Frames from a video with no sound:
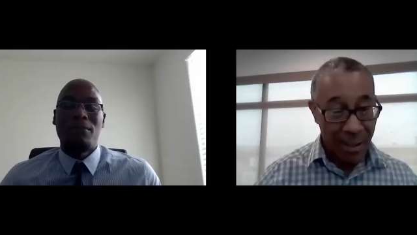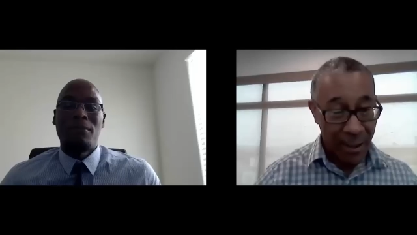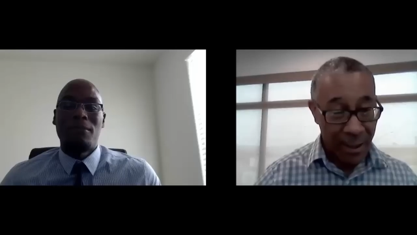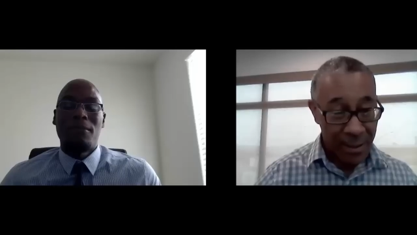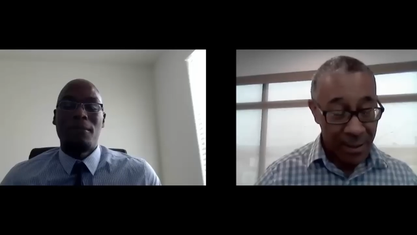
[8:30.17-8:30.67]

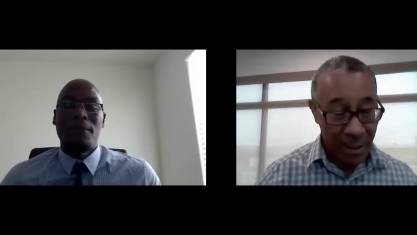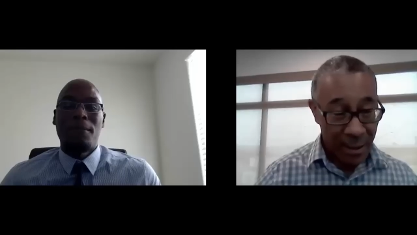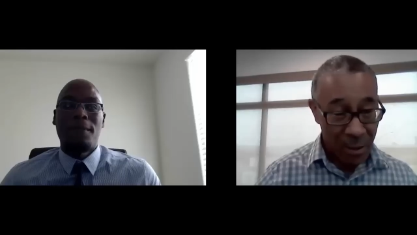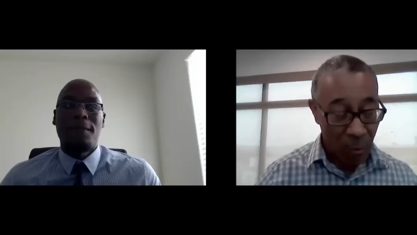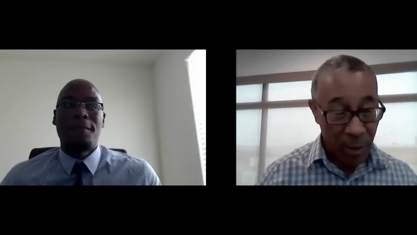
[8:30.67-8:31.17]
Speaker 1: uh,
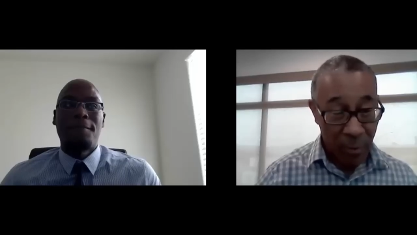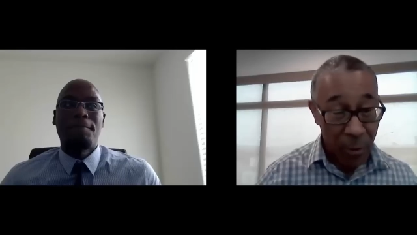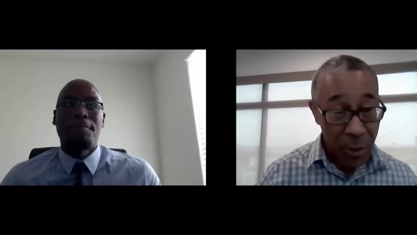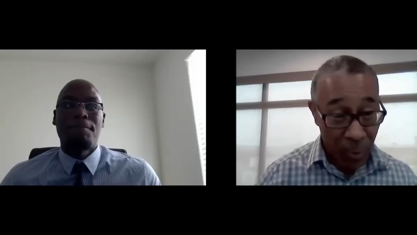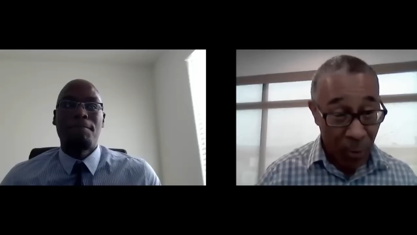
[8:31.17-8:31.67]
is is one of
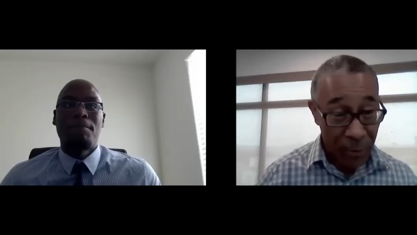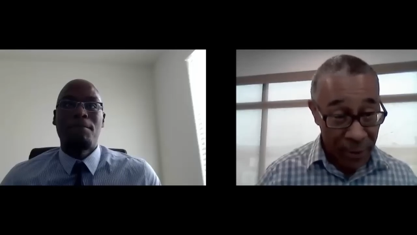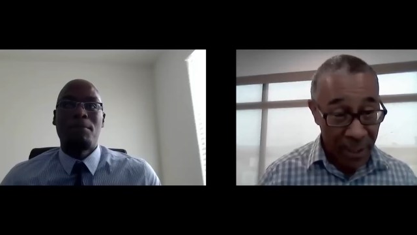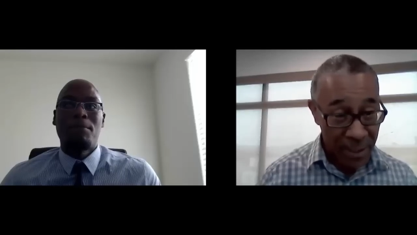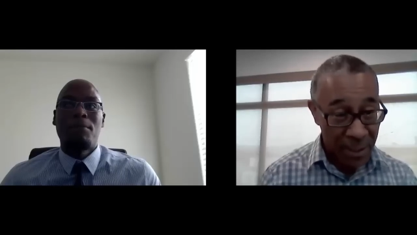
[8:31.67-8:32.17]
the most
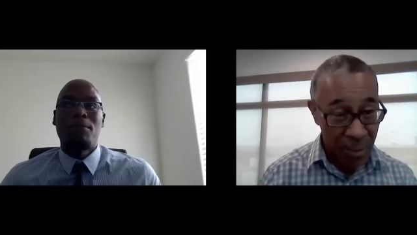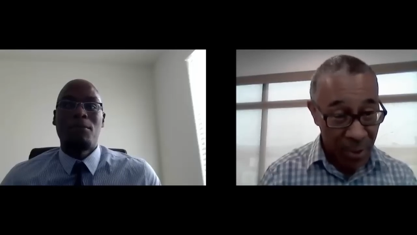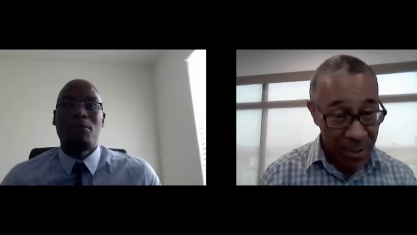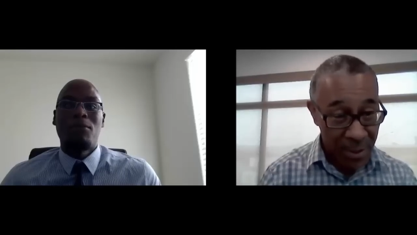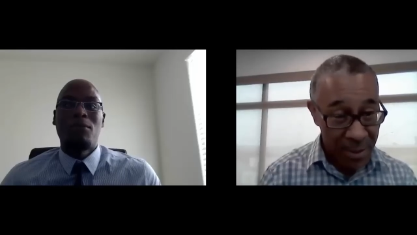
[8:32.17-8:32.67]
important things in
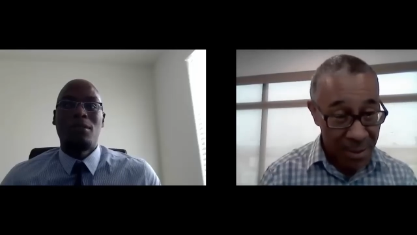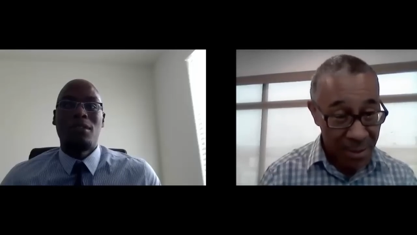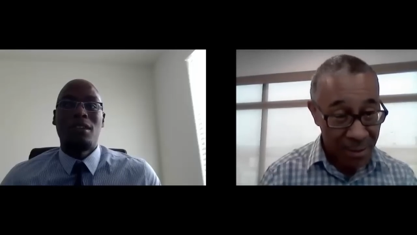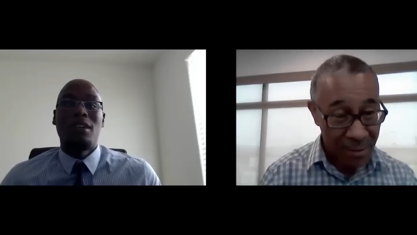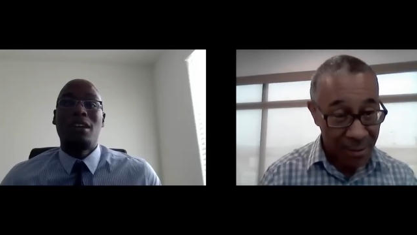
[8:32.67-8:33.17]
this
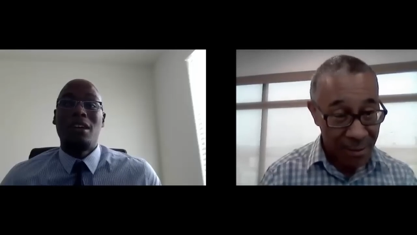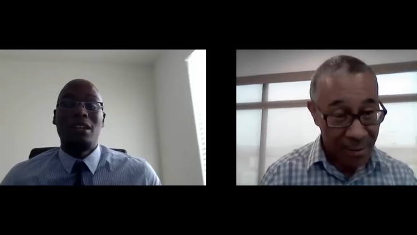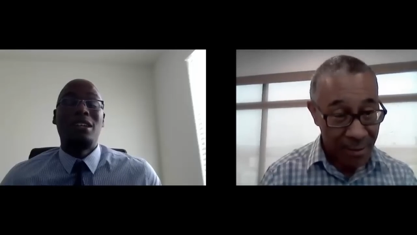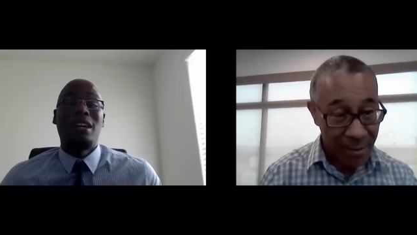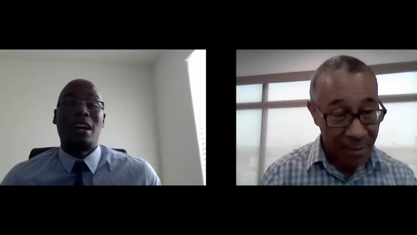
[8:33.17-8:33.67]
business?
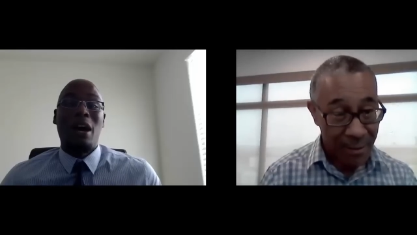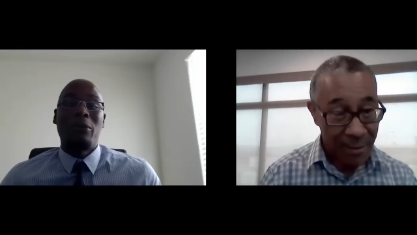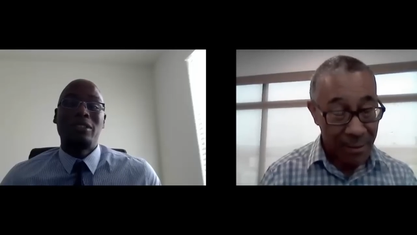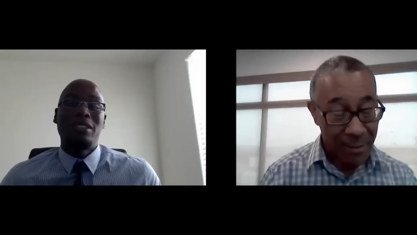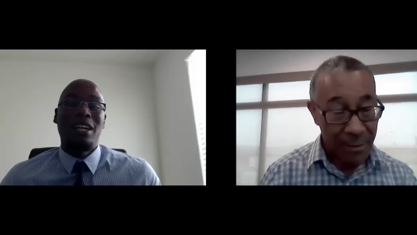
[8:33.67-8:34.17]
Speaker 2: Yeah, I would
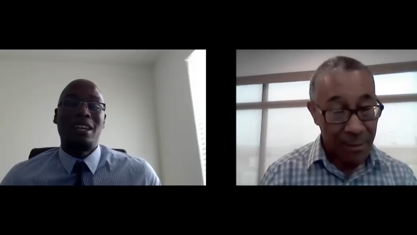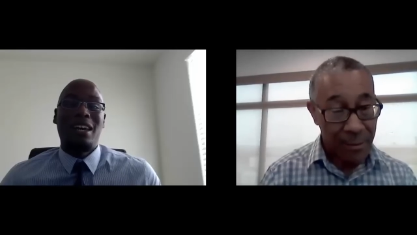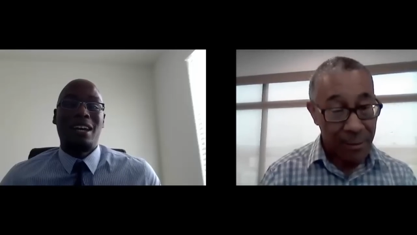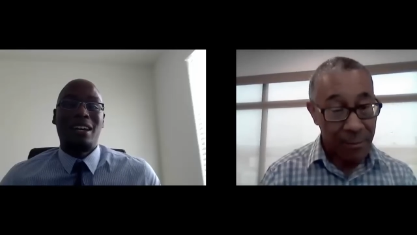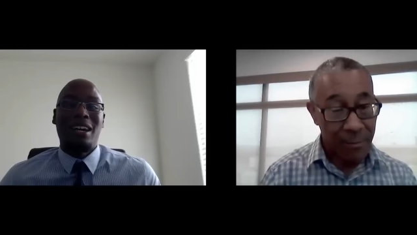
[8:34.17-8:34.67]
say
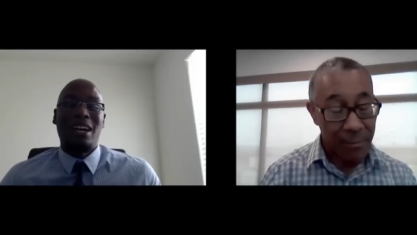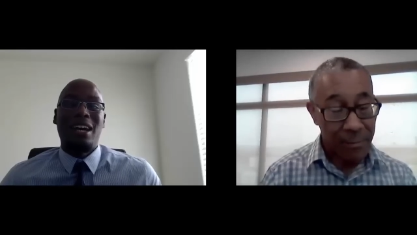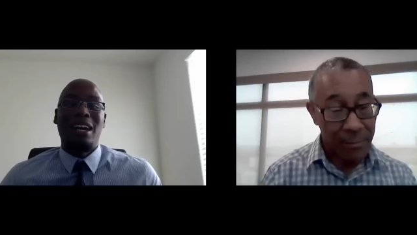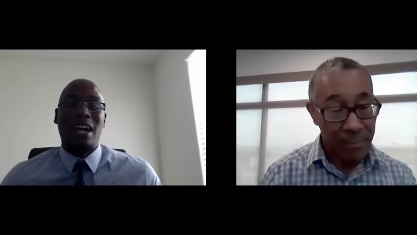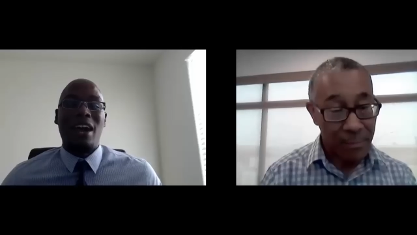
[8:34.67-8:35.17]
like
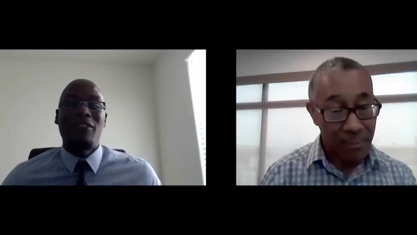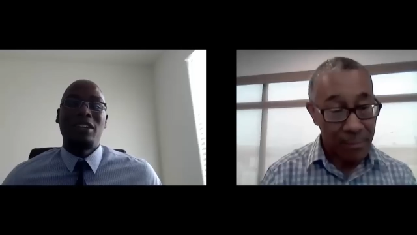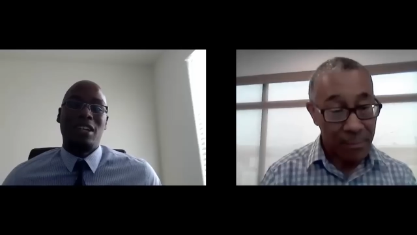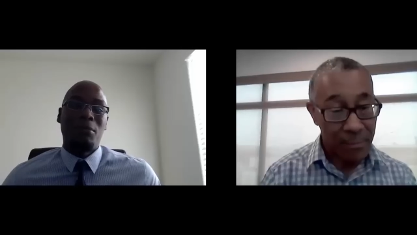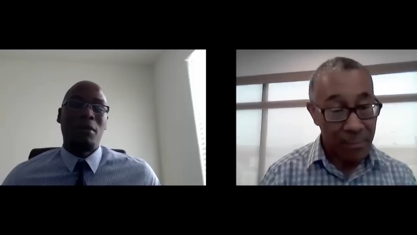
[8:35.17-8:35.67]
having
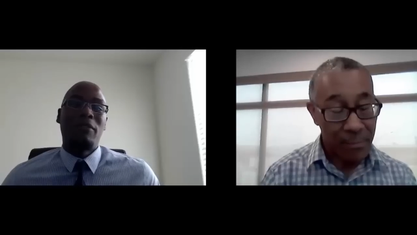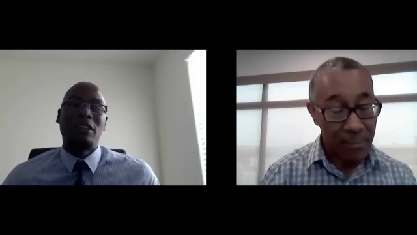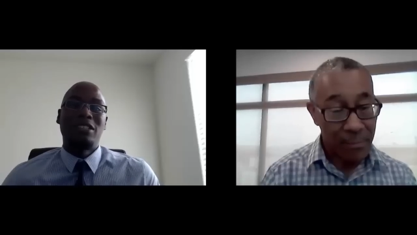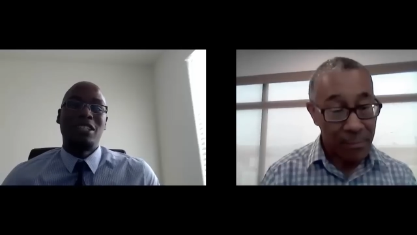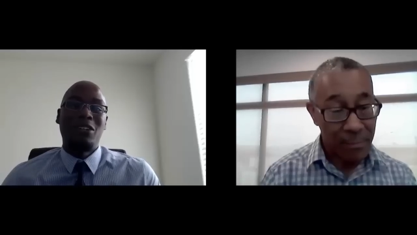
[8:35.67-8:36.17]
done my
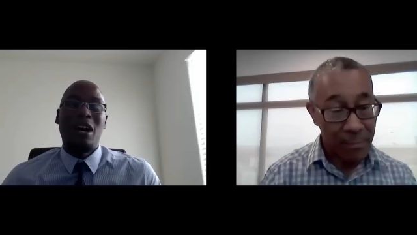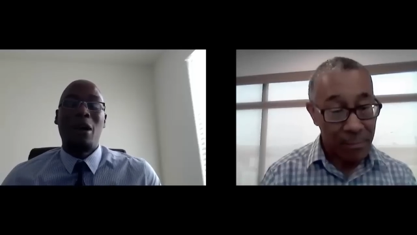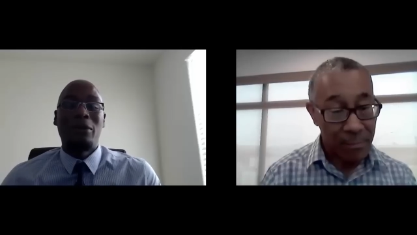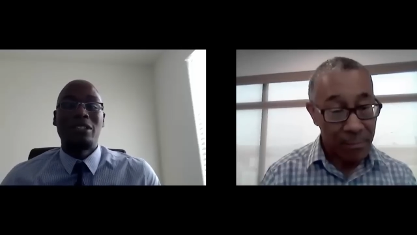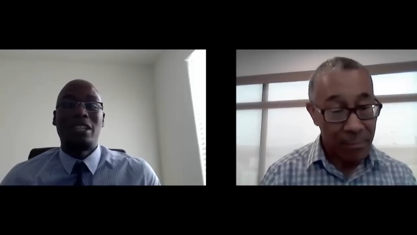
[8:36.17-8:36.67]
first deal, I
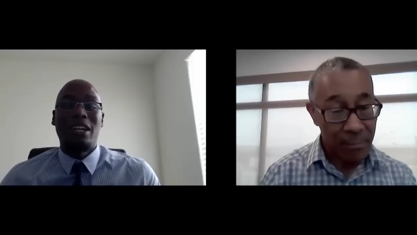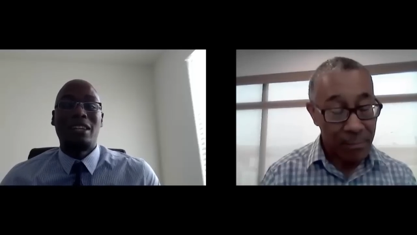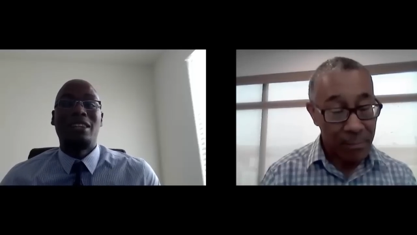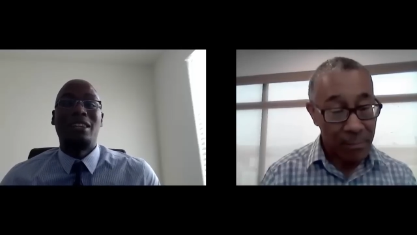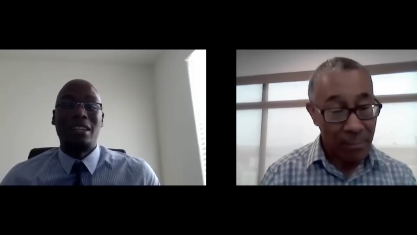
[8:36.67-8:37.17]
would say
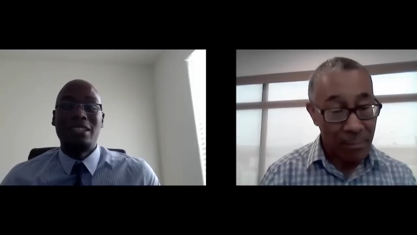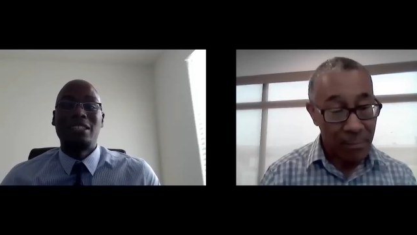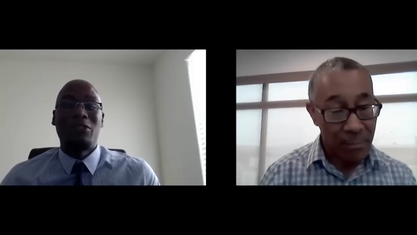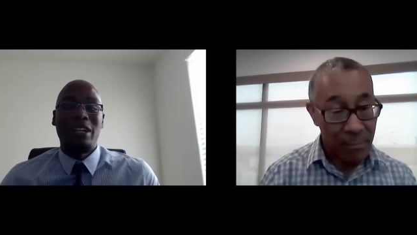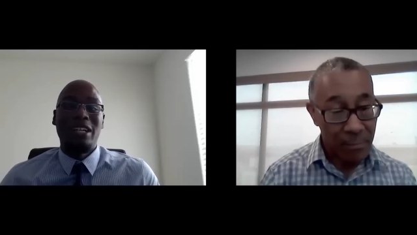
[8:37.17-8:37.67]
lead
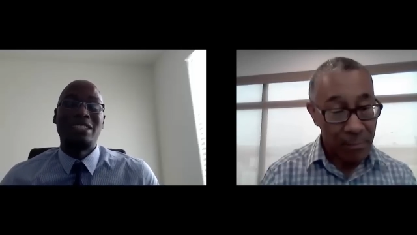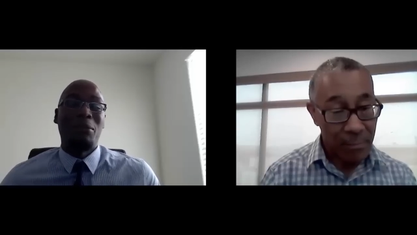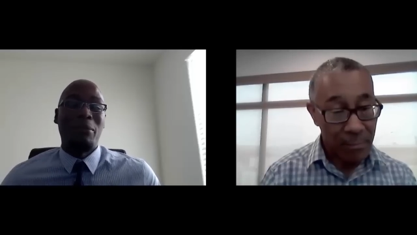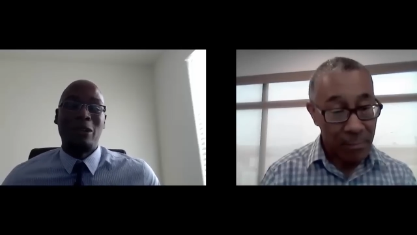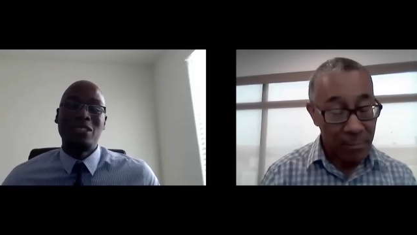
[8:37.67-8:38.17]
generate is the
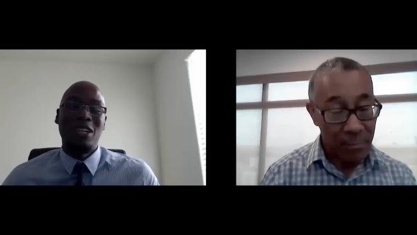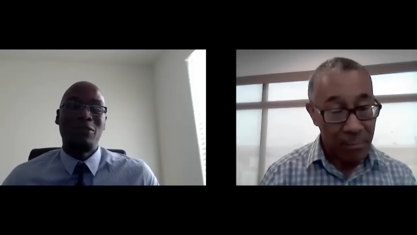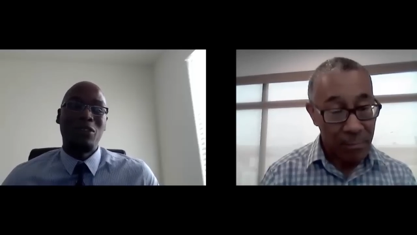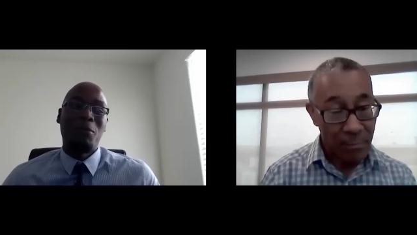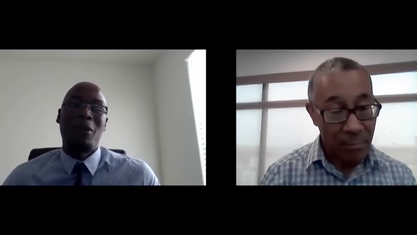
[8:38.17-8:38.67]
most
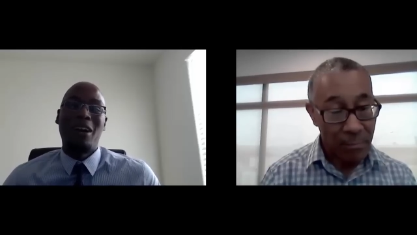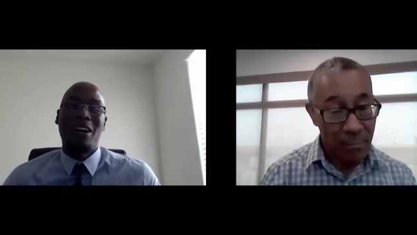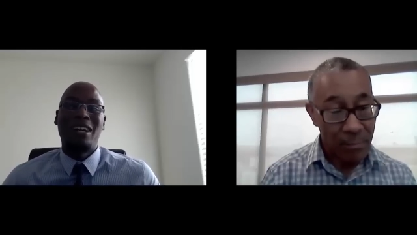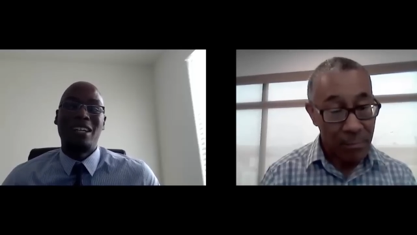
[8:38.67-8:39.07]
difficult part is